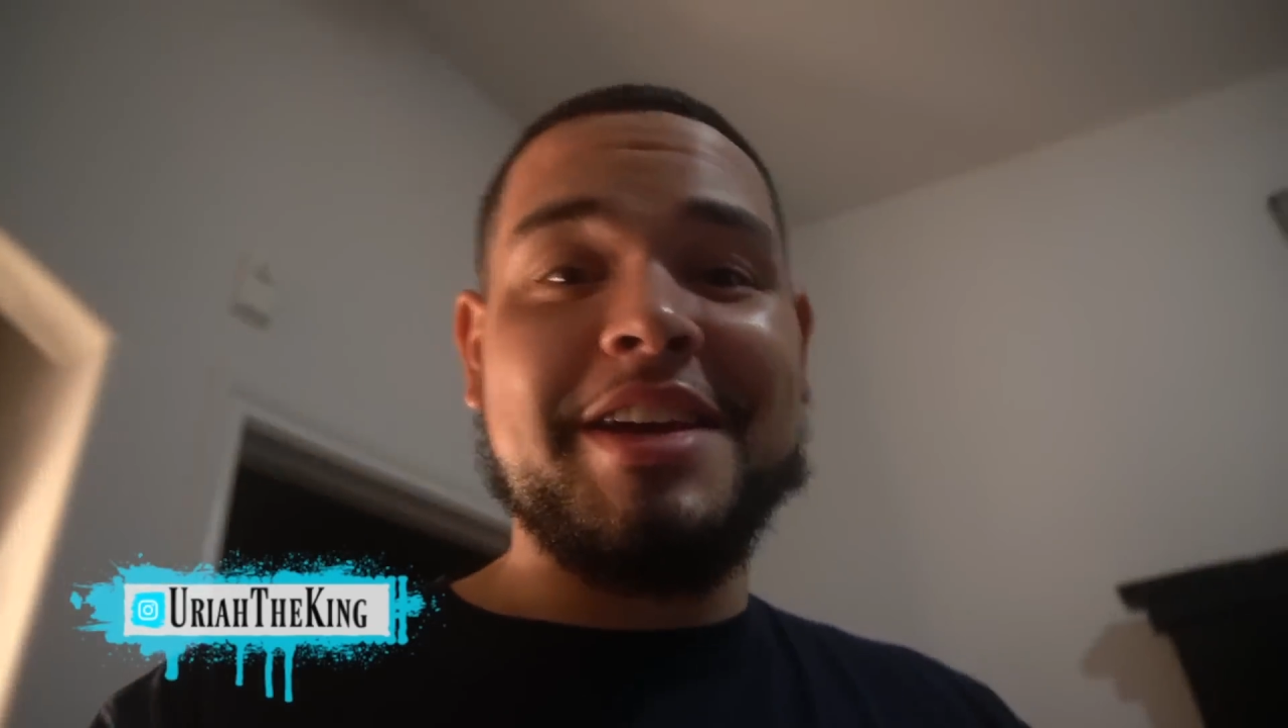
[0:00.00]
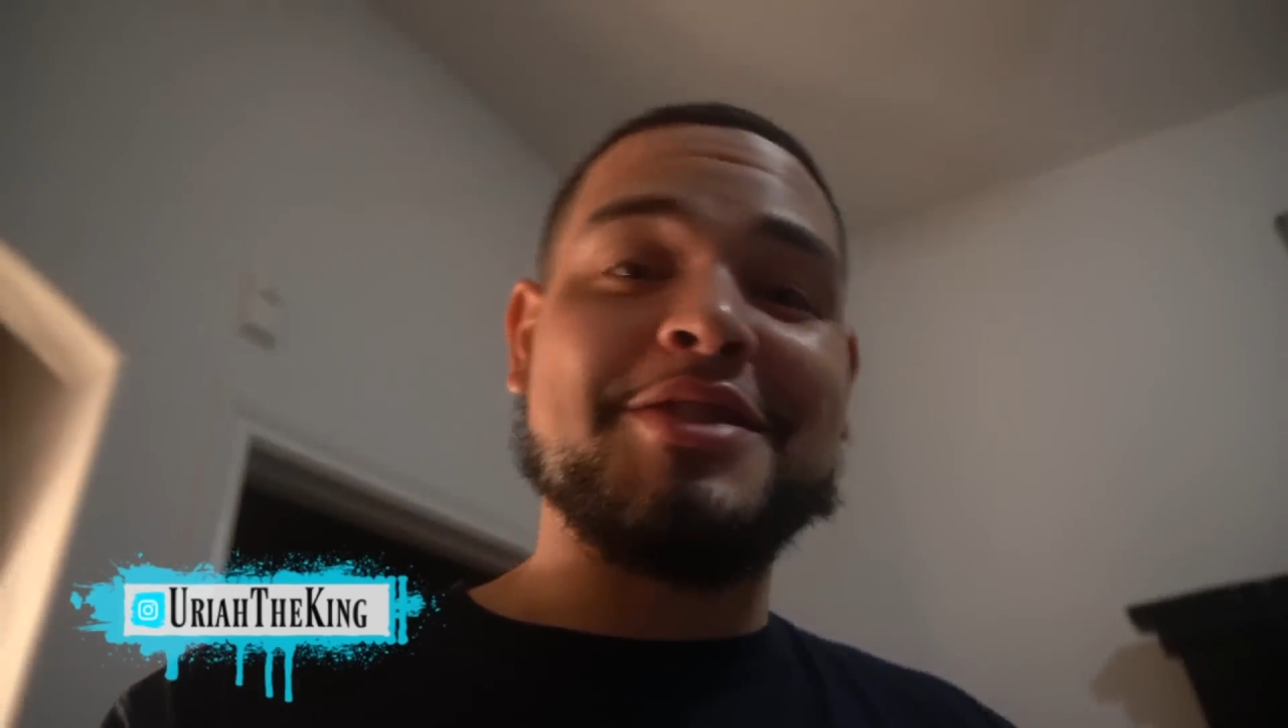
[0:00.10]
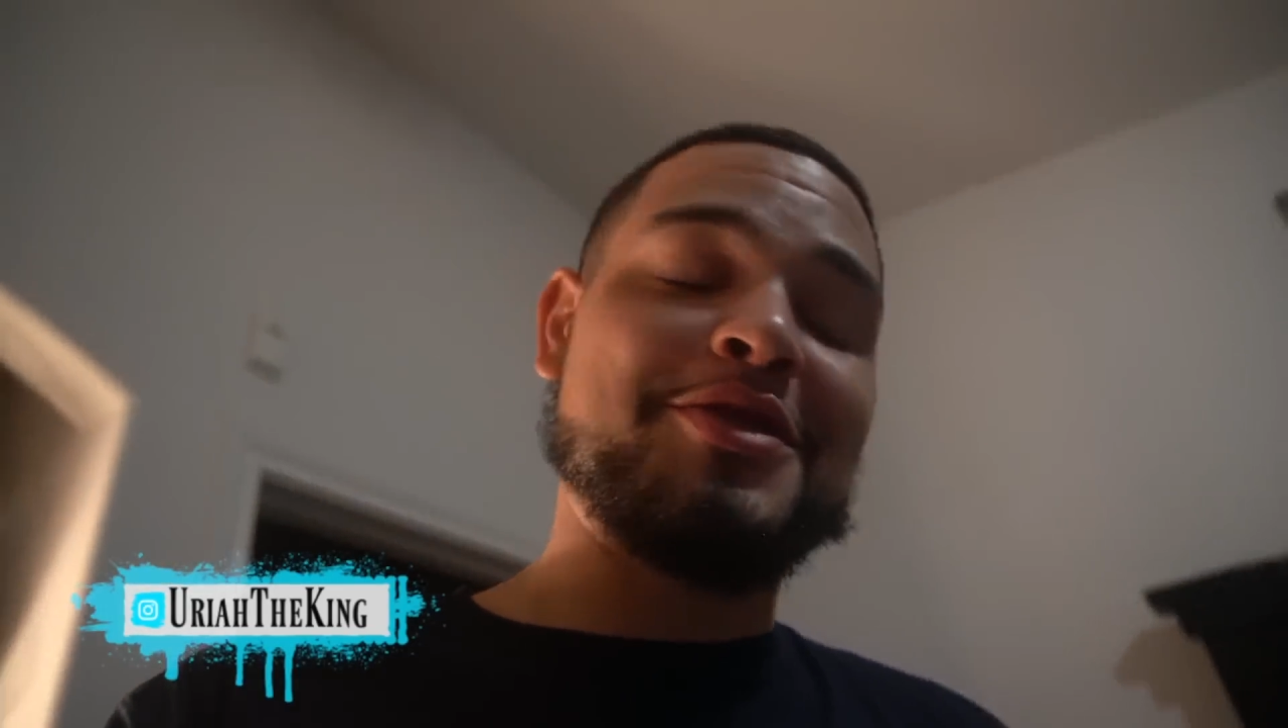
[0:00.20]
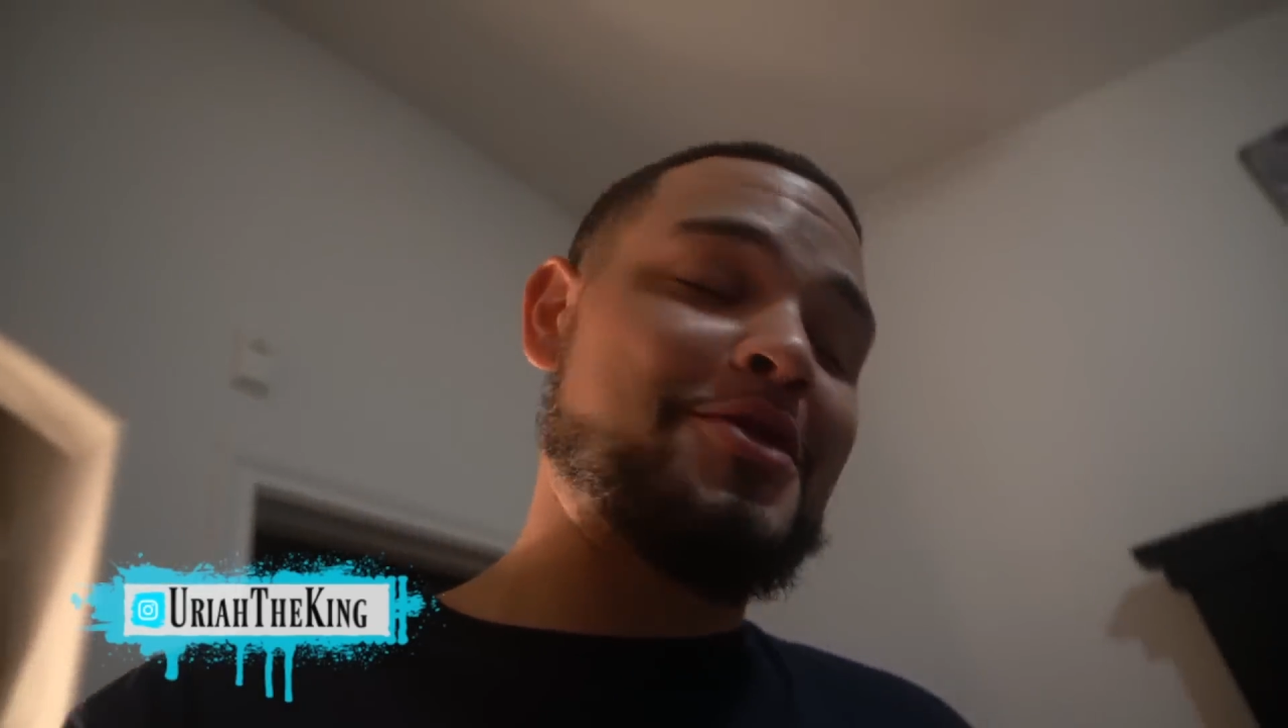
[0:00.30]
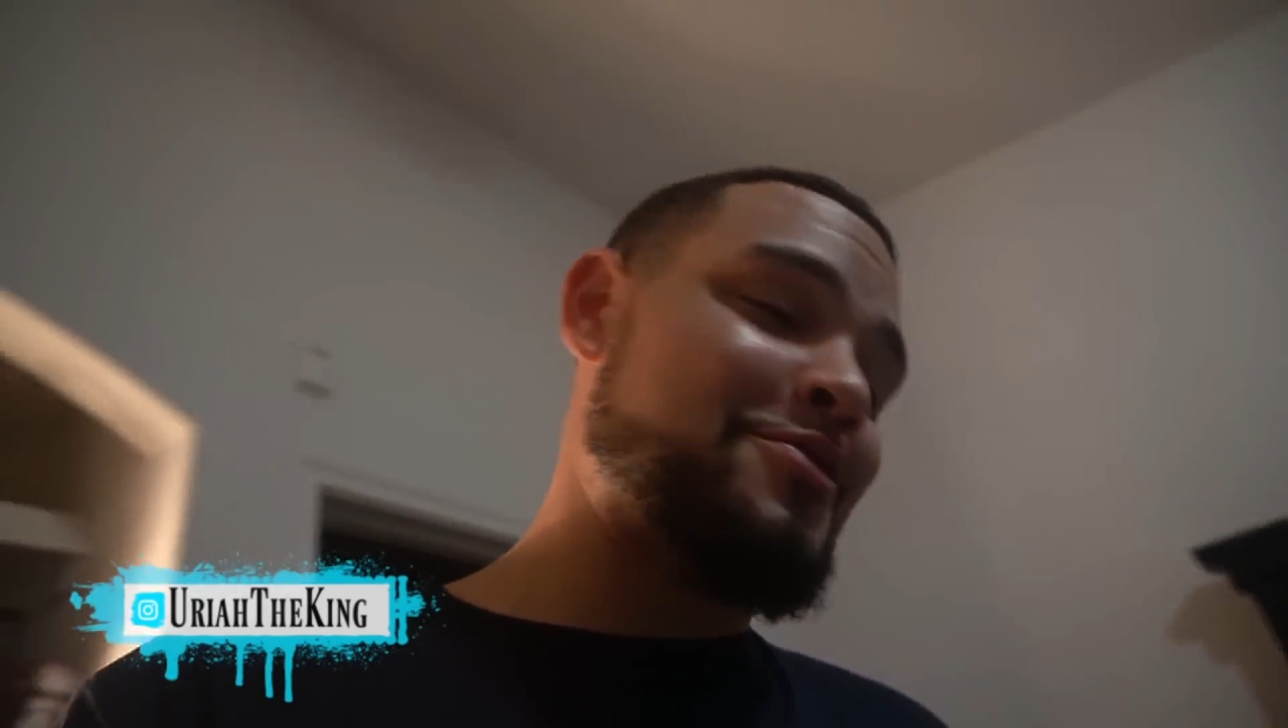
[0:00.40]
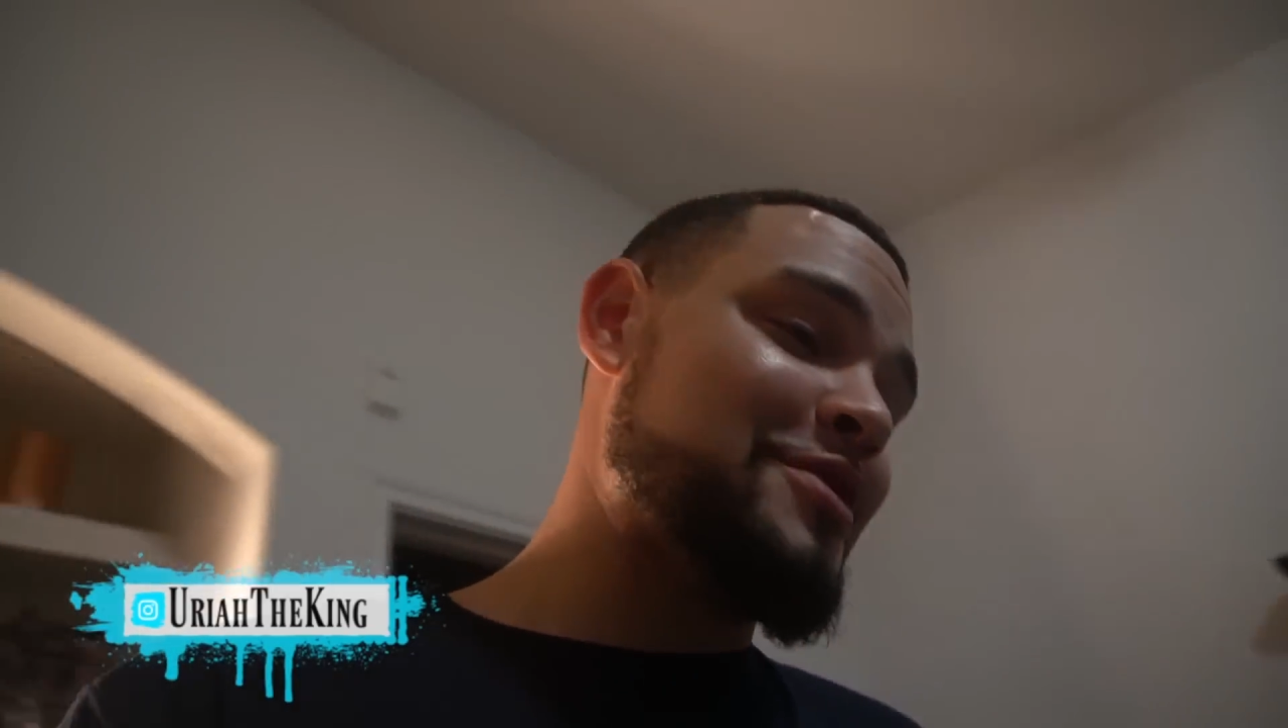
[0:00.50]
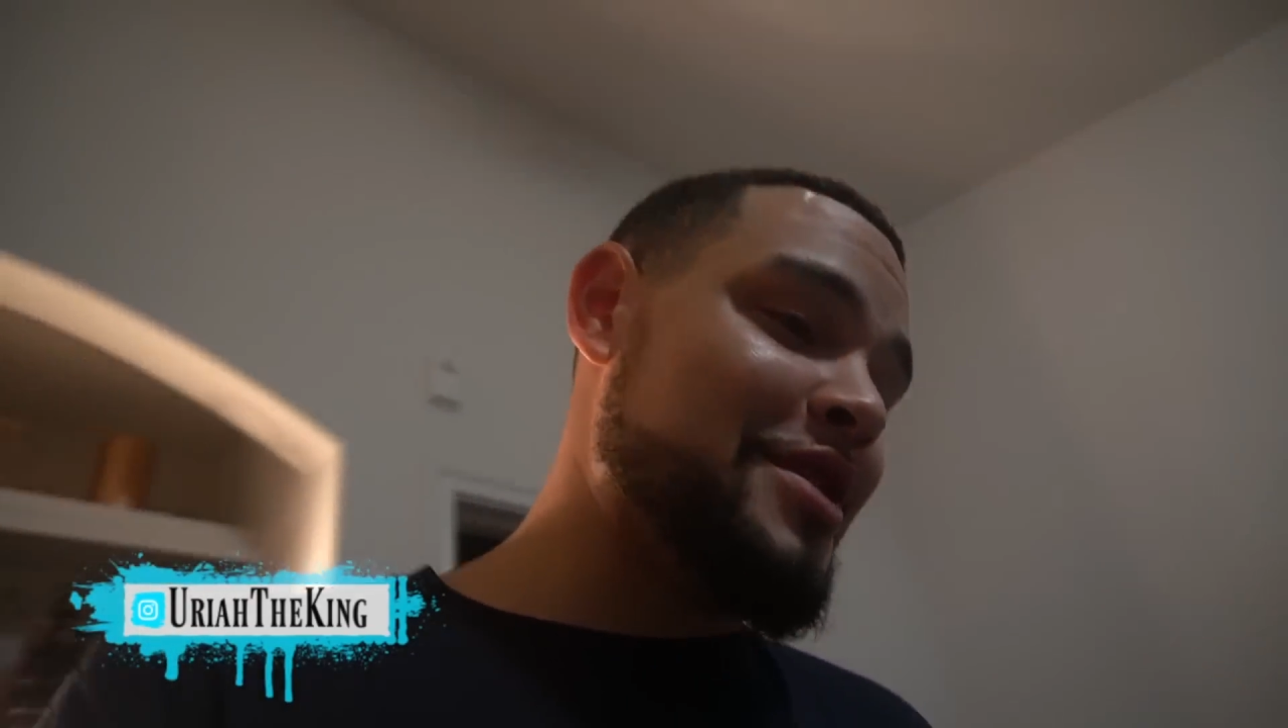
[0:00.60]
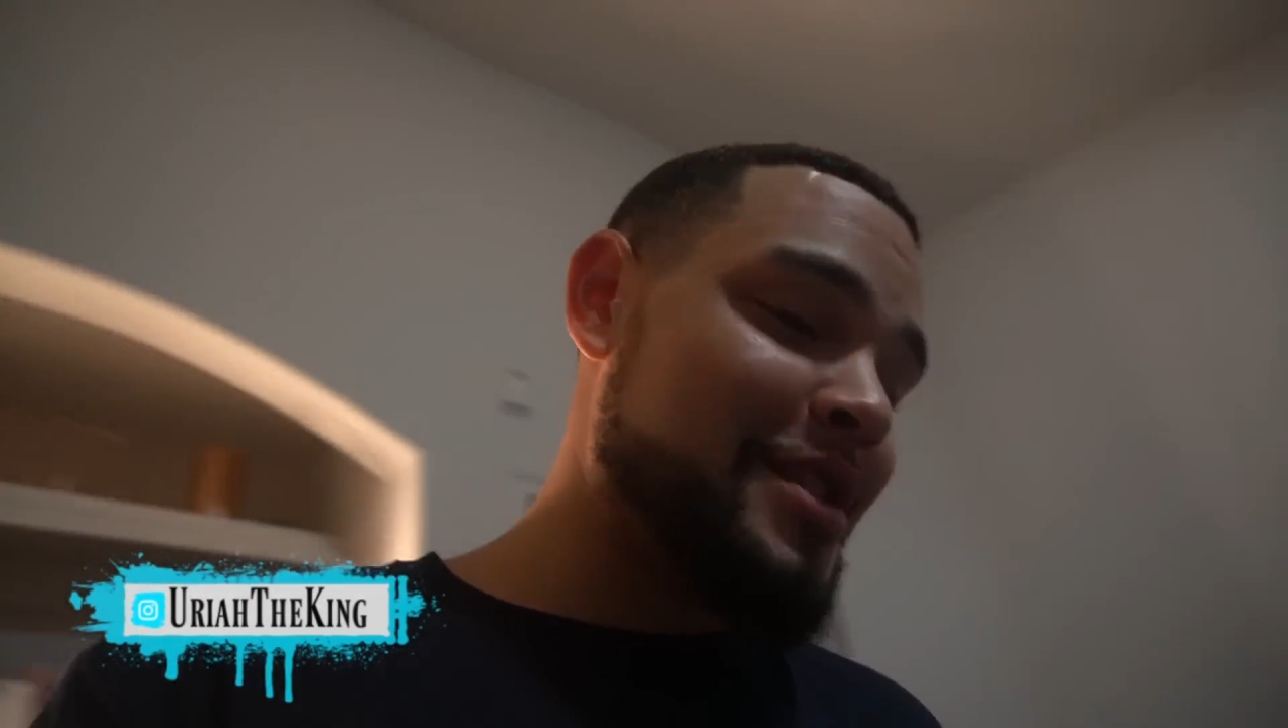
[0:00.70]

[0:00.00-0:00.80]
And so